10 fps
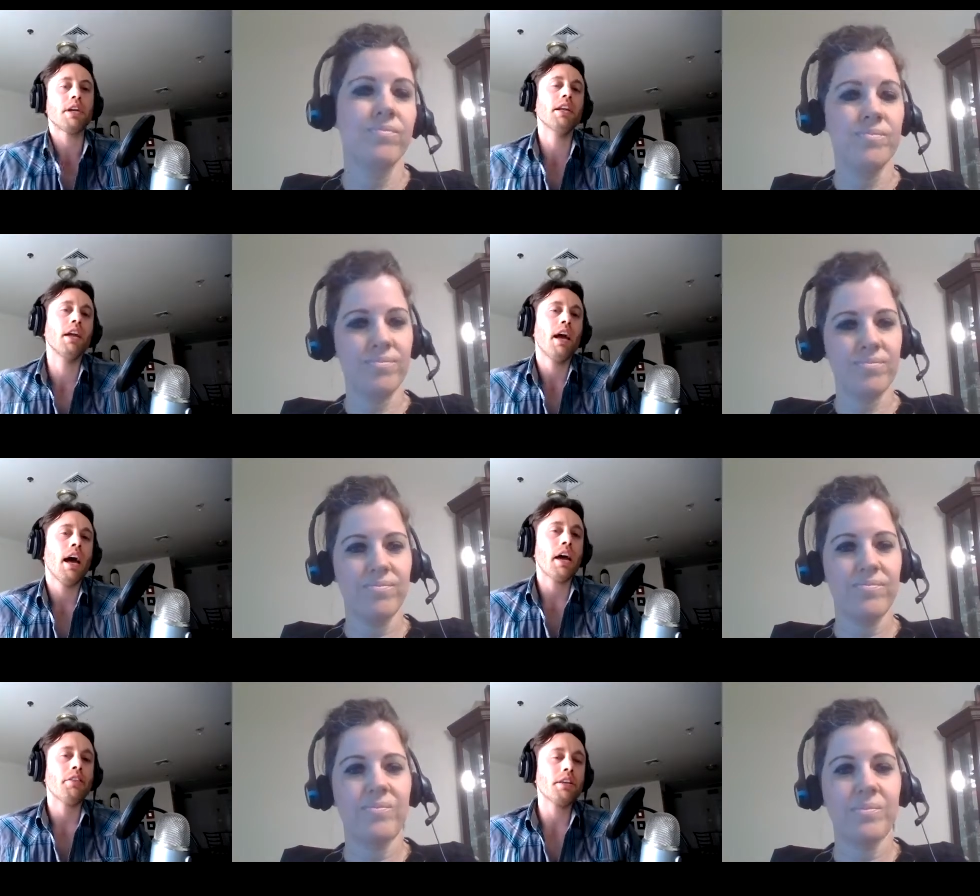Speaker 1: And
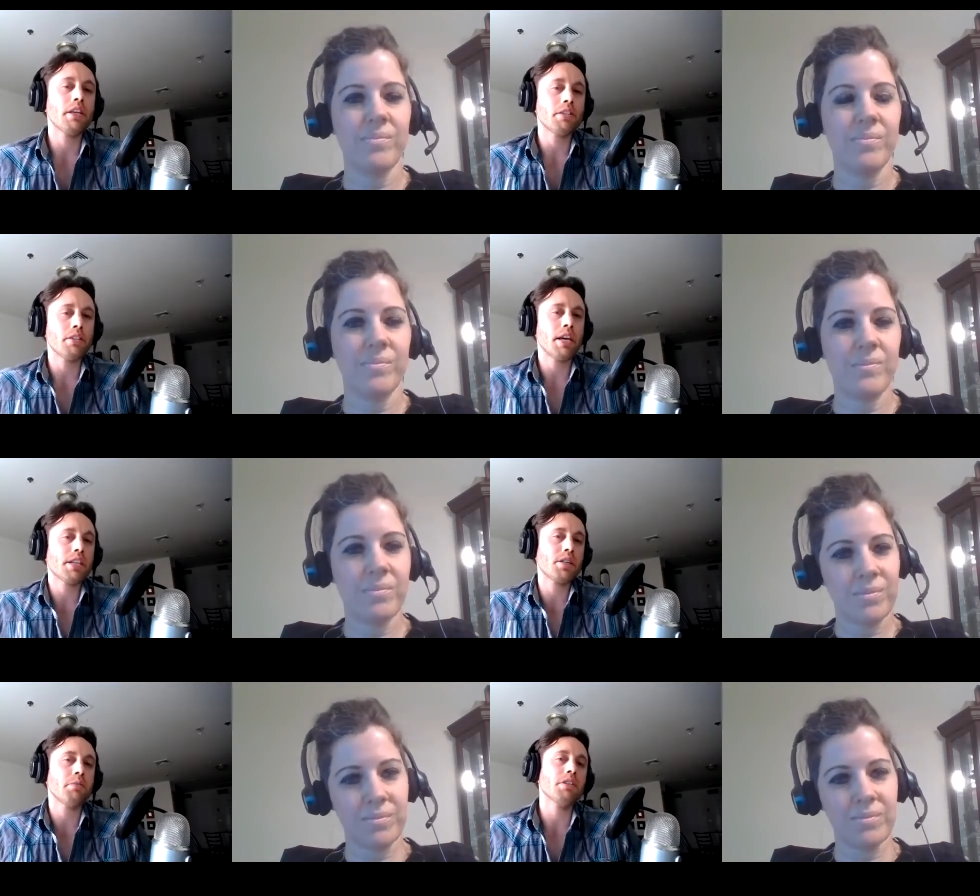mm. I think that's a
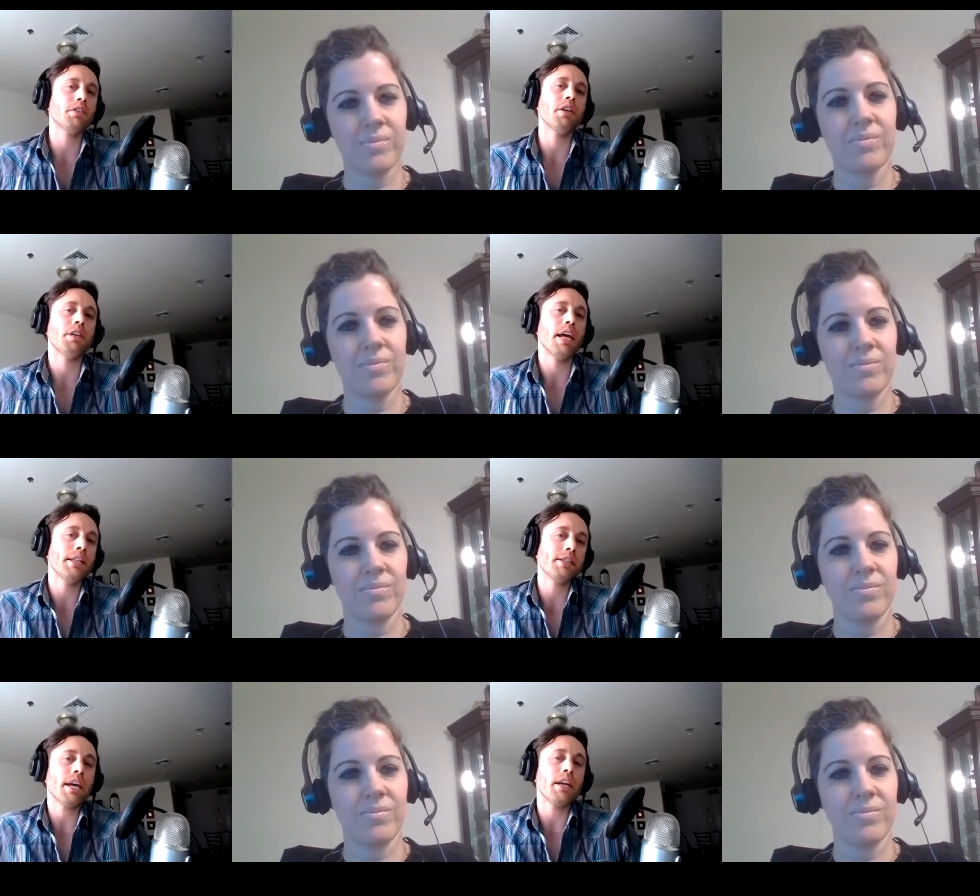testament to, and, and,
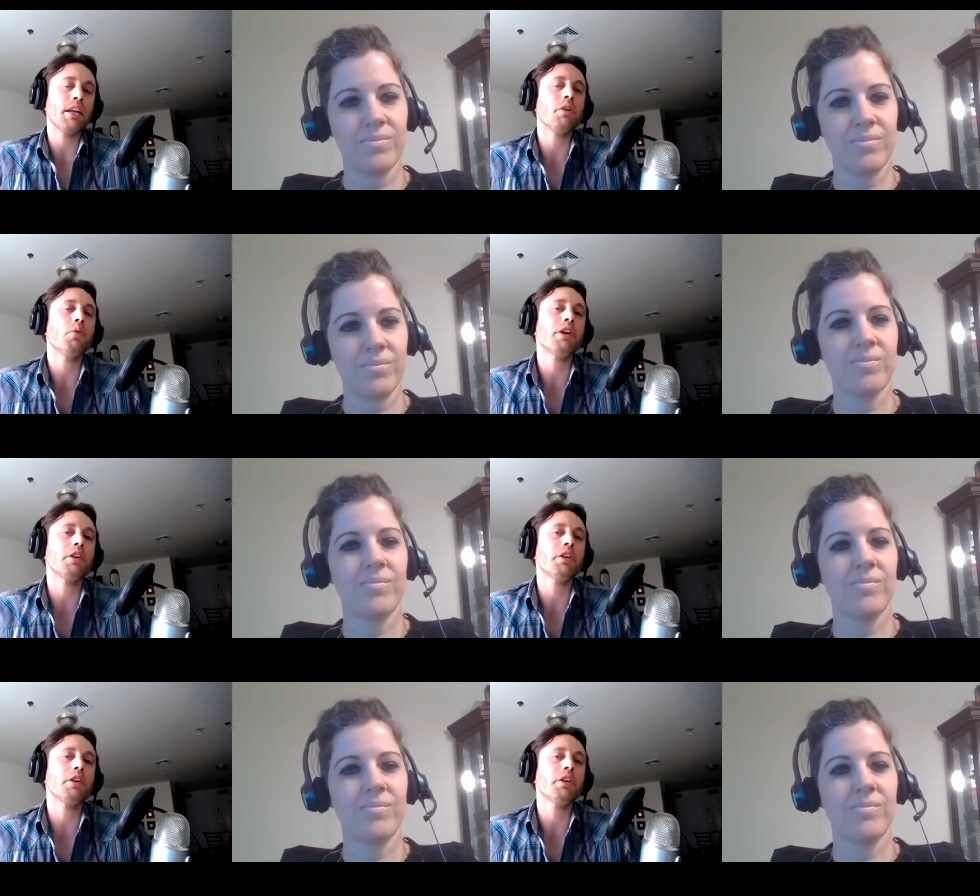seconding what you're